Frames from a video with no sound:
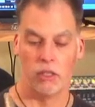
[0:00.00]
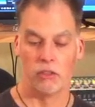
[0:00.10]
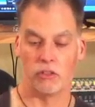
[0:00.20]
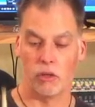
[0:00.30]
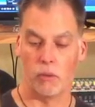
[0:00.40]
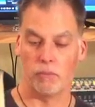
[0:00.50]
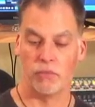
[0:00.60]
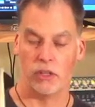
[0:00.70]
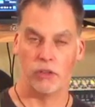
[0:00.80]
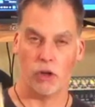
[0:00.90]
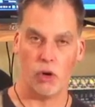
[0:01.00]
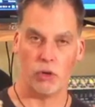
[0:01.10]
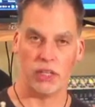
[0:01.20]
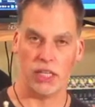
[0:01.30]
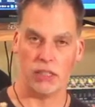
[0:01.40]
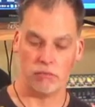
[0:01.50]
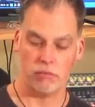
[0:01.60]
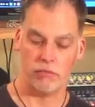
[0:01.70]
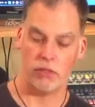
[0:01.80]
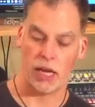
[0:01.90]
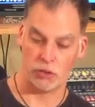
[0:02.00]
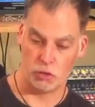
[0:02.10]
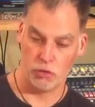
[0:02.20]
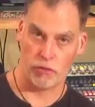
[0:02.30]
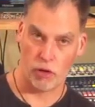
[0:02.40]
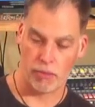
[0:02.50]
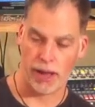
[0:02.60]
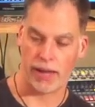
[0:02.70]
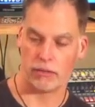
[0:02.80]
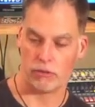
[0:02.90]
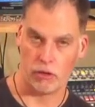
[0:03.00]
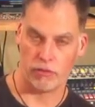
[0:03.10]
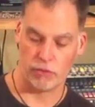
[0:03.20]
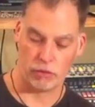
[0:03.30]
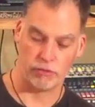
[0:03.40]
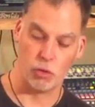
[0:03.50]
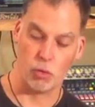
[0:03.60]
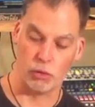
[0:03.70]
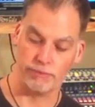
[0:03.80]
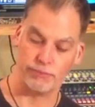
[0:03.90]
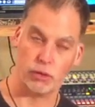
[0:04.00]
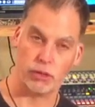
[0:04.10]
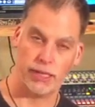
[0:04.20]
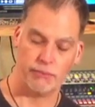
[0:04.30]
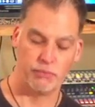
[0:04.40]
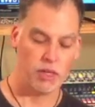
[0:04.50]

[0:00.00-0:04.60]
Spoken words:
So you're holding it not too far back or far forward. Okay?